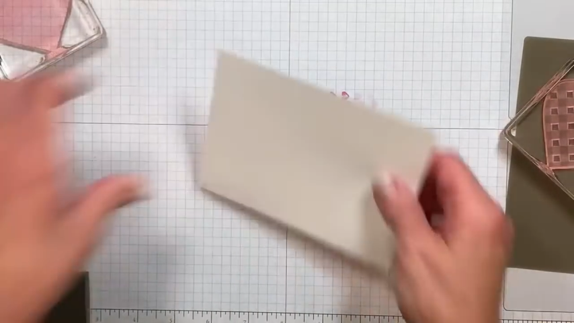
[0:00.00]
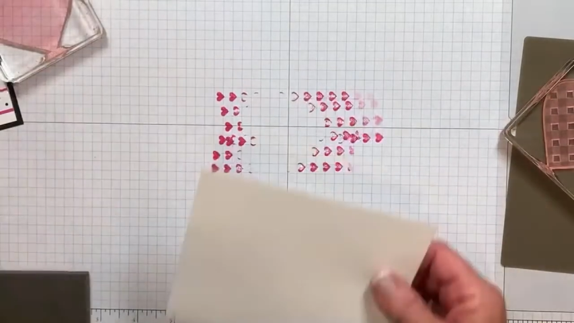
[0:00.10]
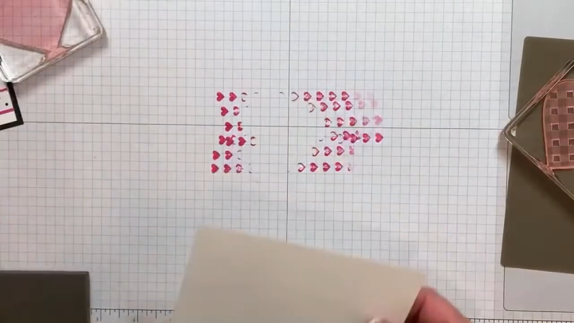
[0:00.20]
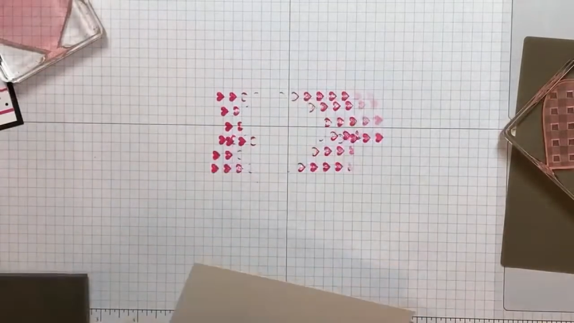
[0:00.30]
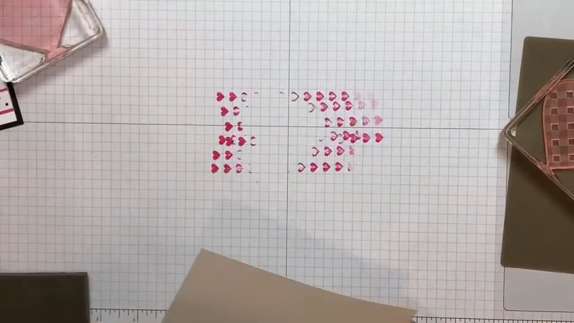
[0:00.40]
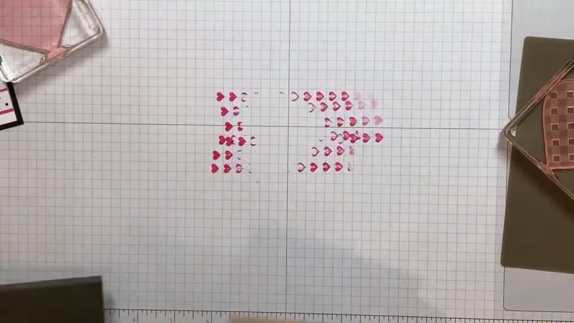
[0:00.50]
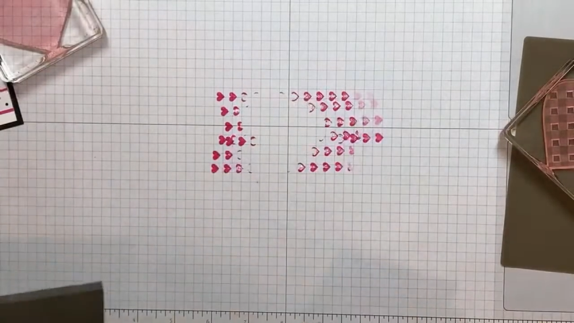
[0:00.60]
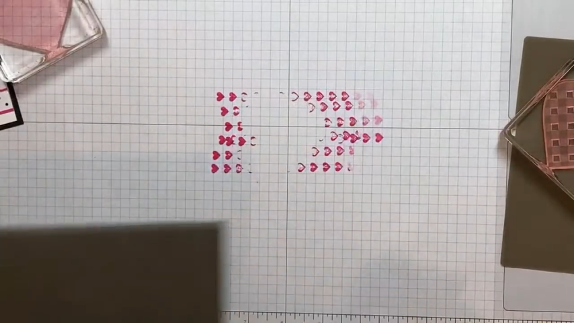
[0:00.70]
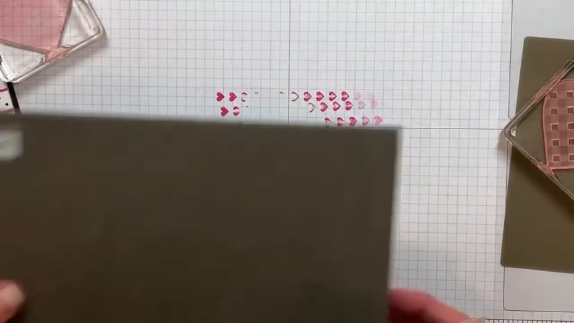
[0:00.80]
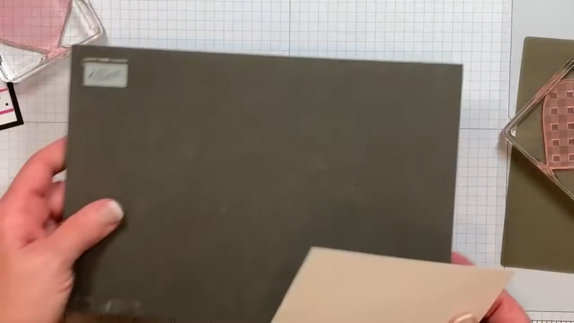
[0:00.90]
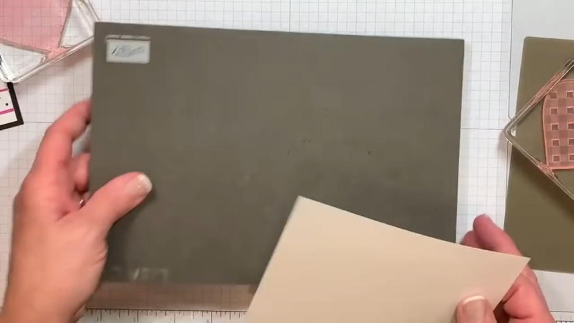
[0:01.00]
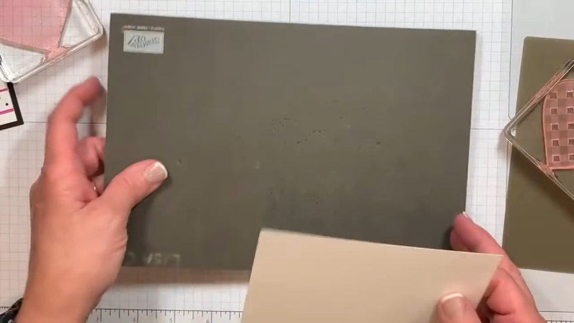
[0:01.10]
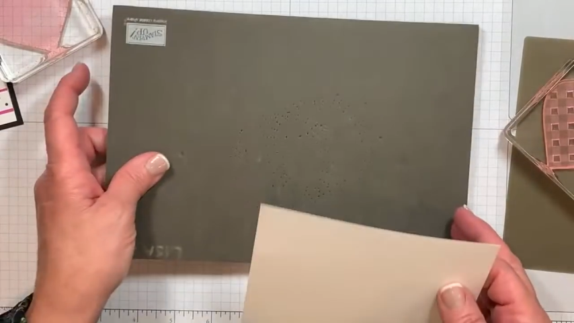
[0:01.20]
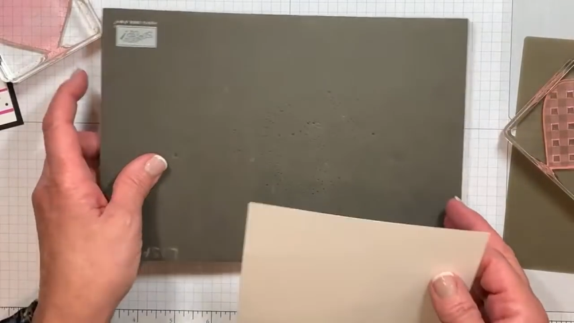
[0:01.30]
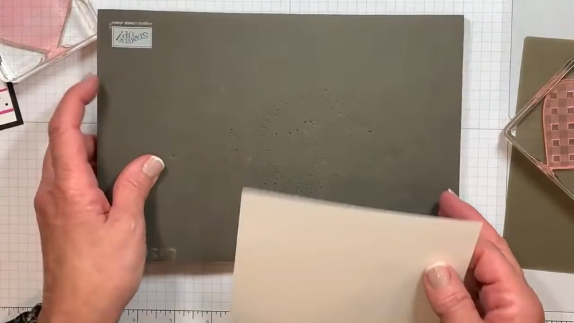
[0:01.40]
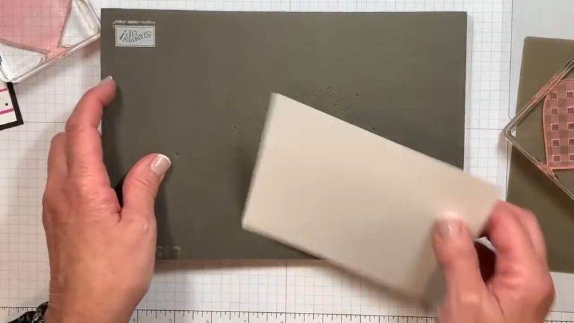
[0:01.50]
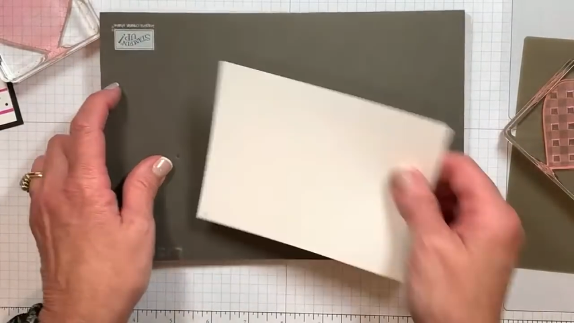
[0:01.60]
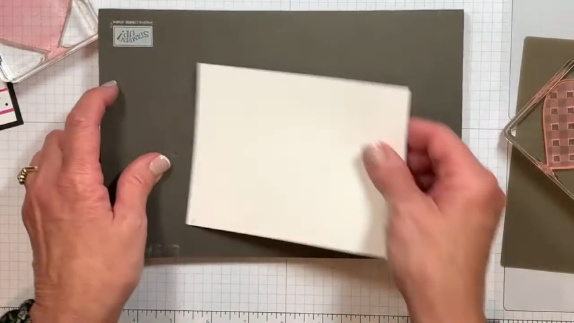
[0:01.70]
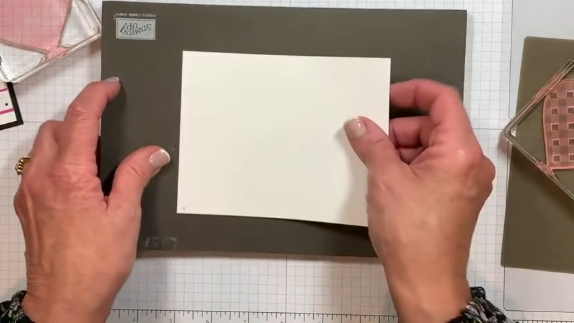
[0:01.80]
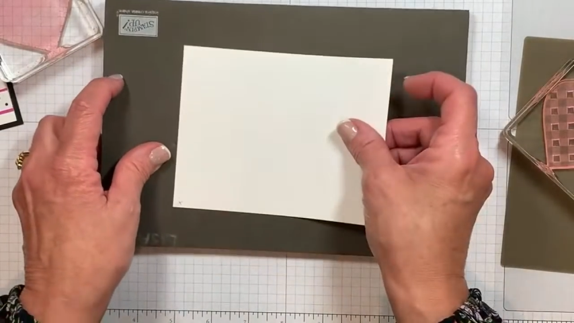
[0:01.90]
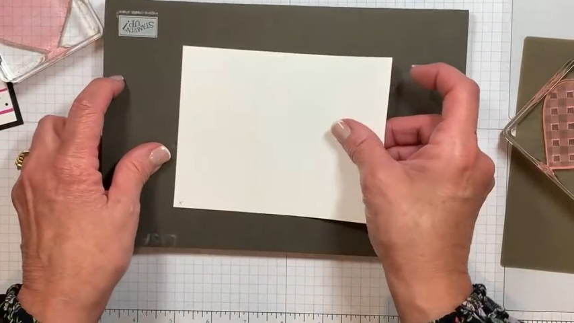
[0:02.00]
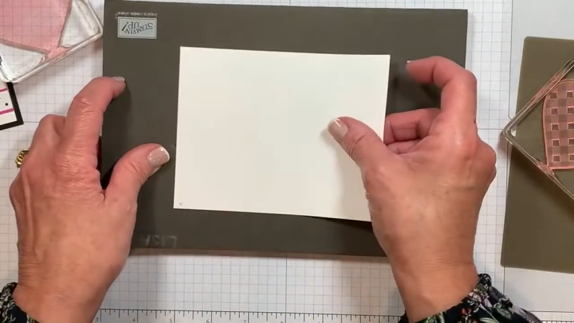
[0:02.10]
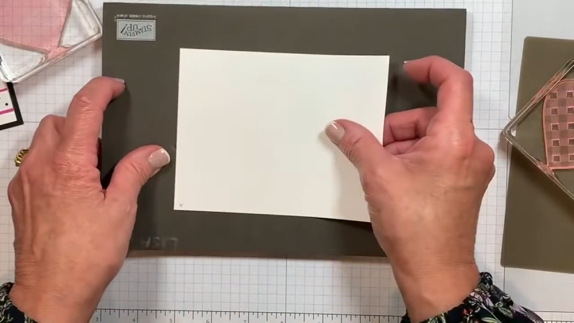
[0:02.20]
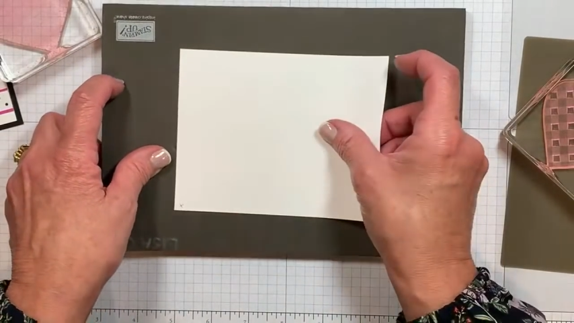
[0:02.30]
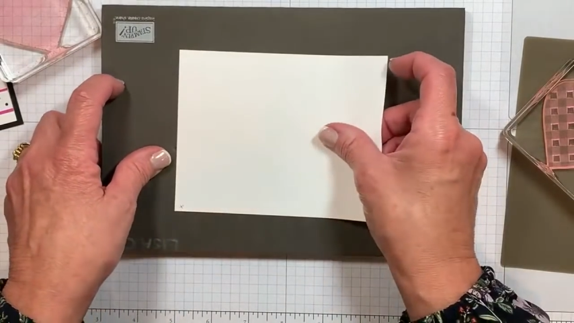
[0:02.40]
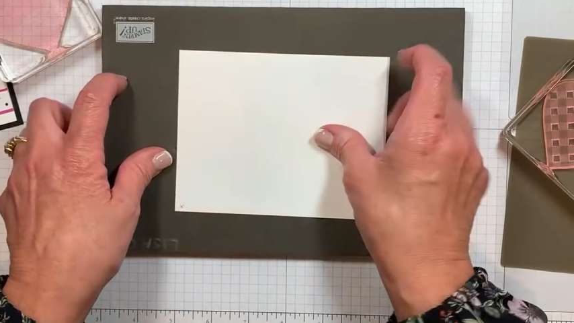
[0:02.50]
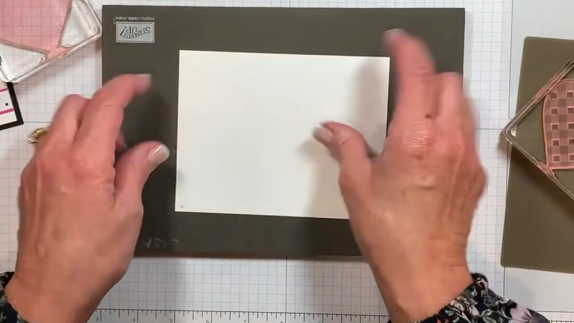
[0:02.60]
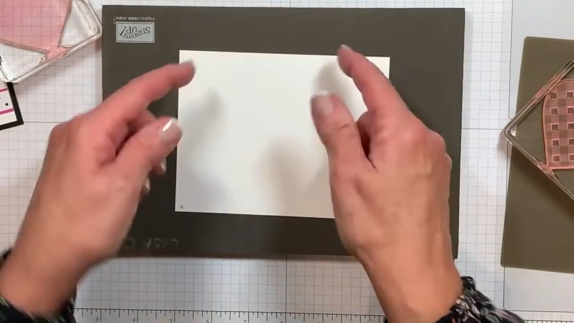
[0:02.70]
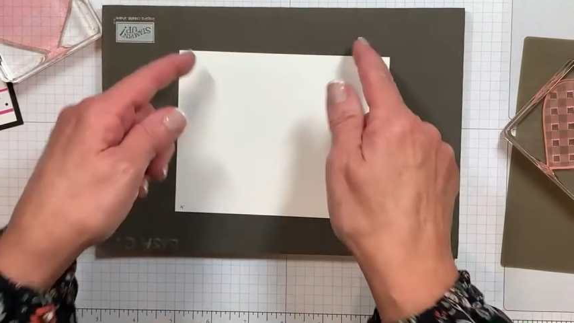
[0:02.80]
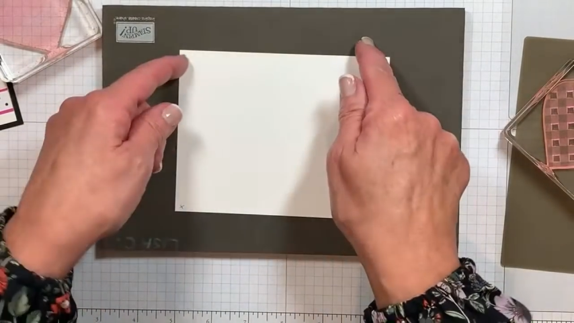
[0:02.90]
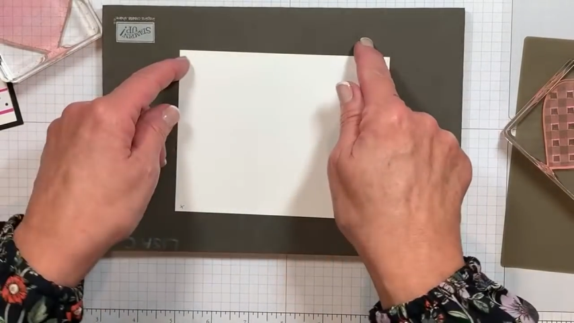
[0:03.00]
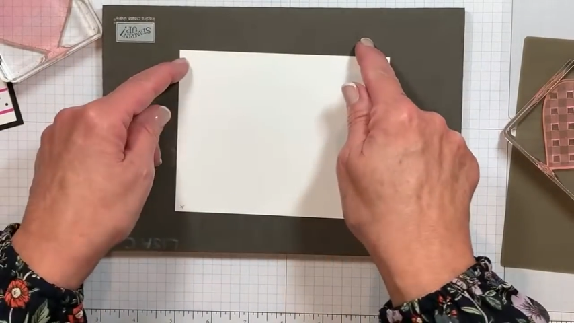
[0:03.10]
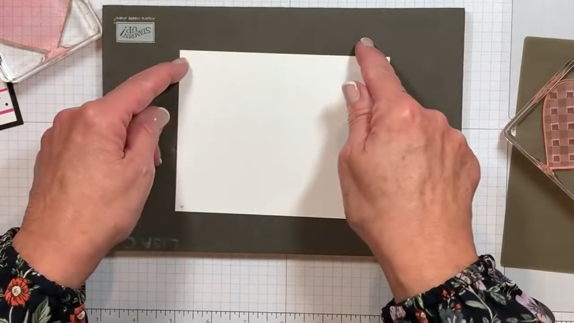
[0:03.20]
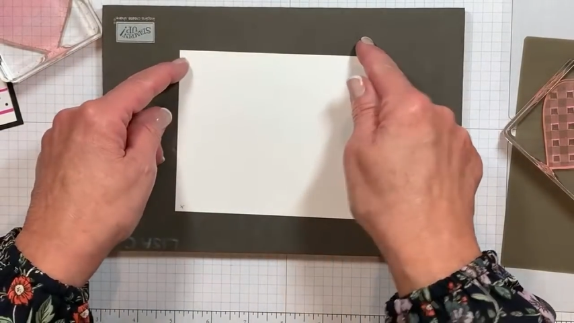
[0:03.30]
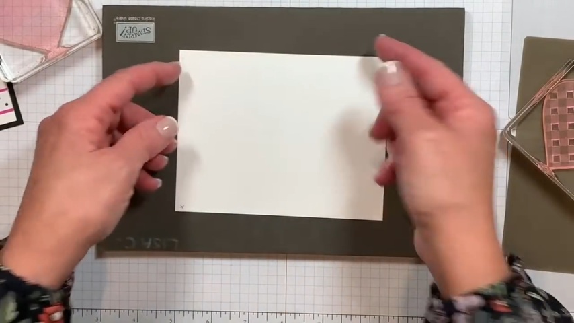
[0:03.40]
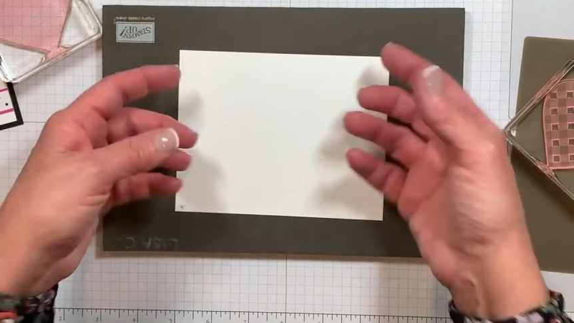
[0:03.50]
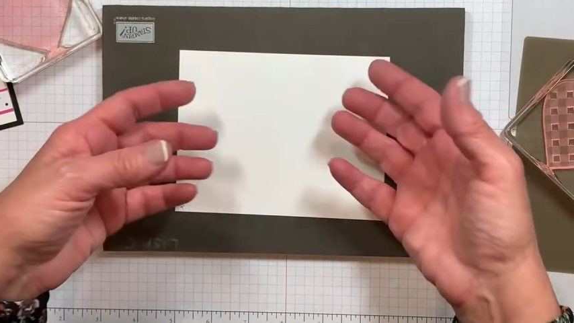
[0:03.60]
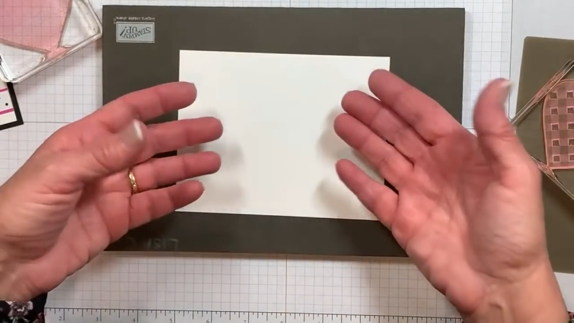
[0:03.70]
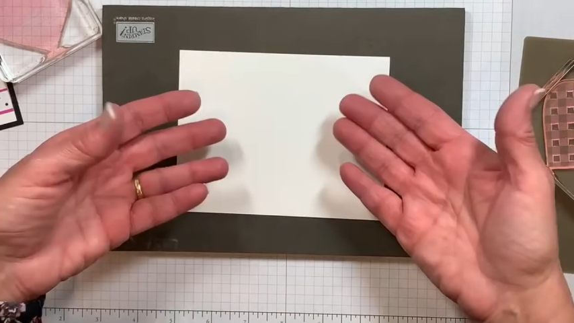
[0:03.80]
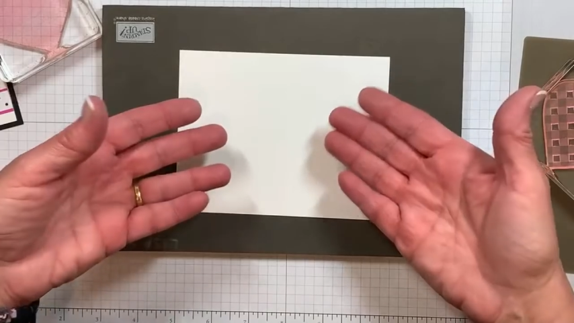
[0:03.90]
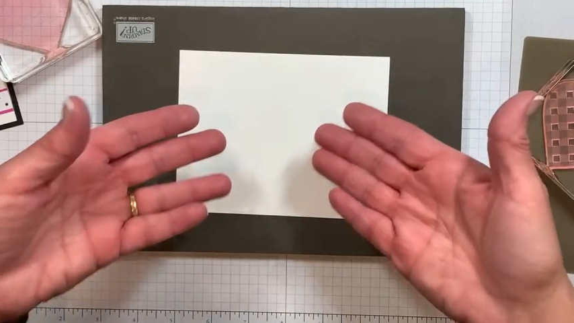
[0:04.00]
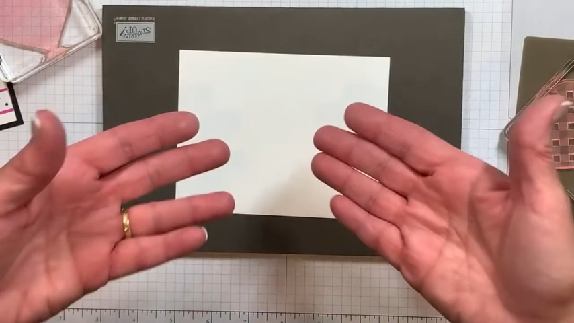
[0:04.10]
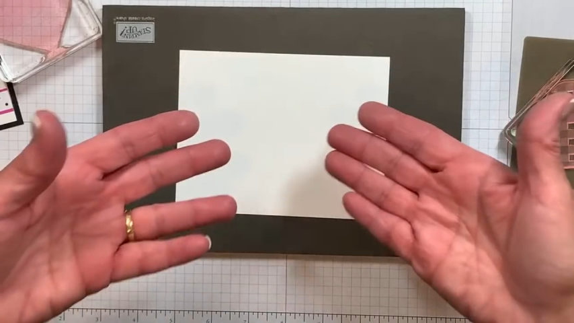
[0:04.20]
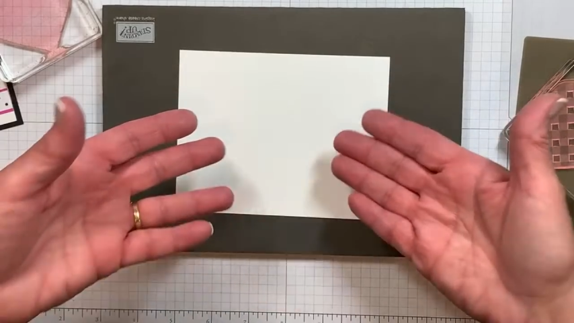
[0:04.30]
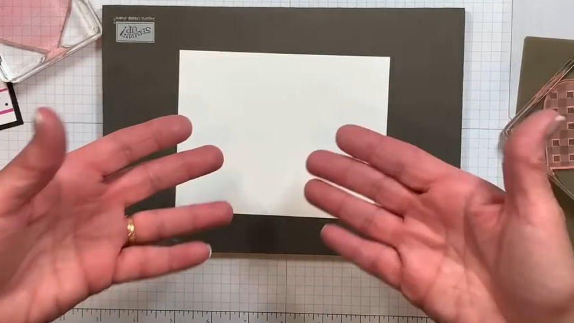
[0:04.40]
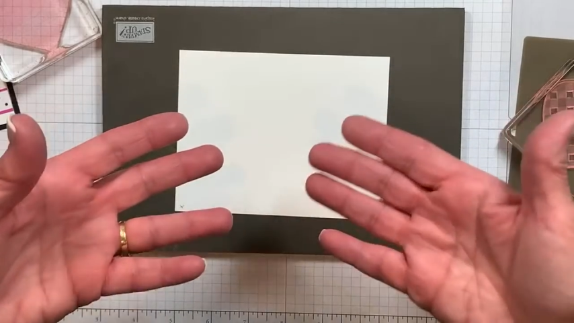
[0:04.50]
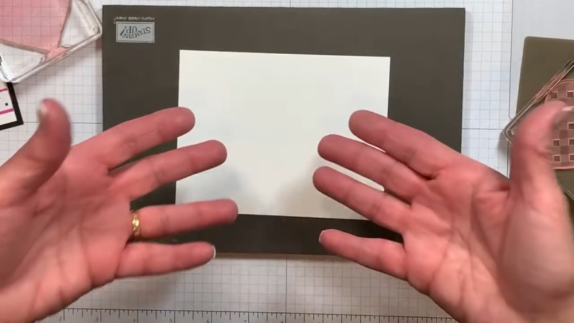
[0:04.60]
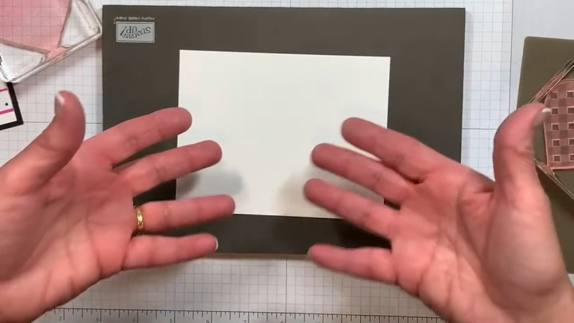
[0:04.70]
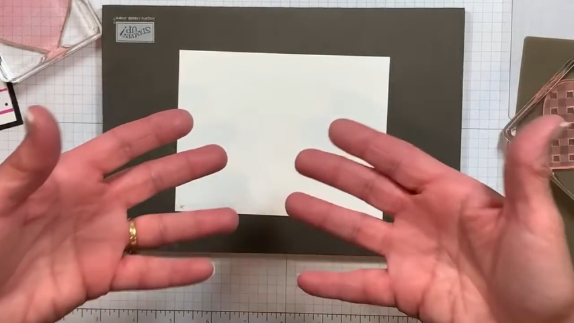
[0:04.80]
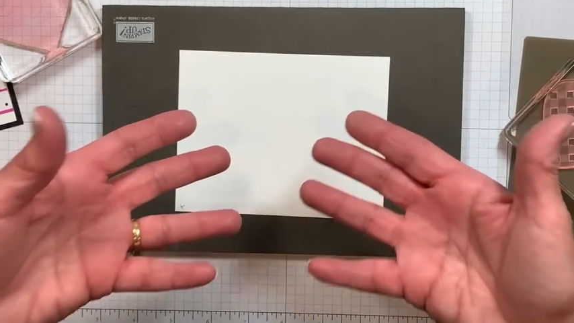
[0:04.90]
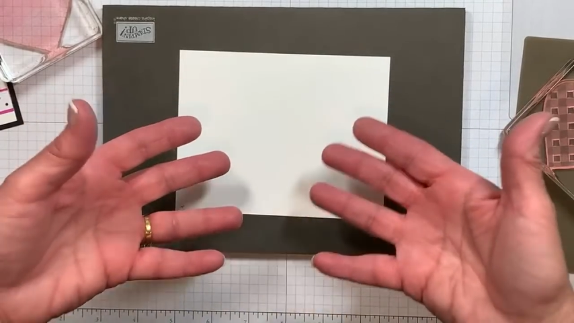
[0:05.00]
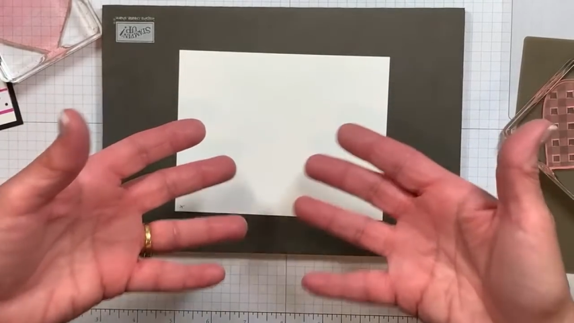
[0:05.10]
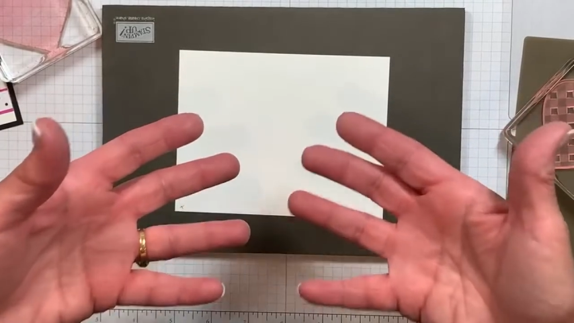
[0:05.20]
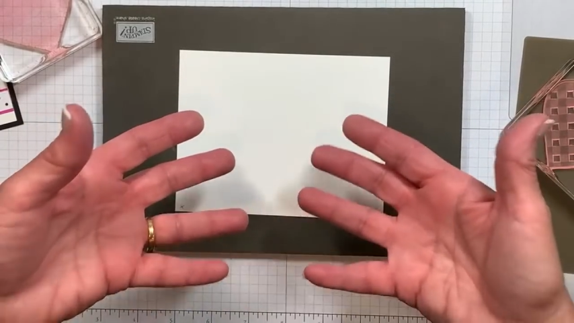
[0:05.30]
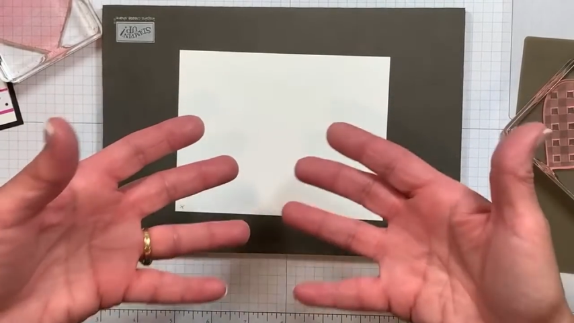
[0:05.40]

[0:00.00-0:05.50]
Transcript: No face is visible, so there are no lips to read.